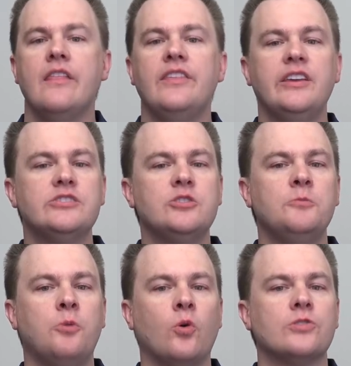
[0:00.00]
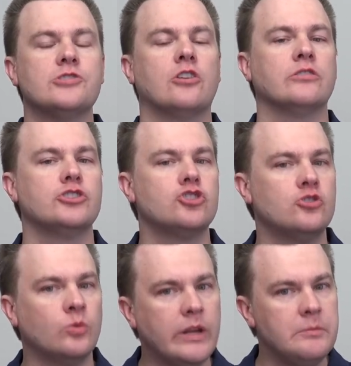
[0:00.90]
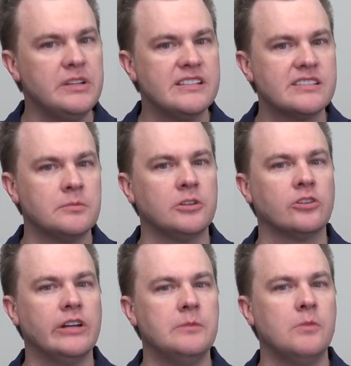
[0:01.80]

These two boards are extremely similar in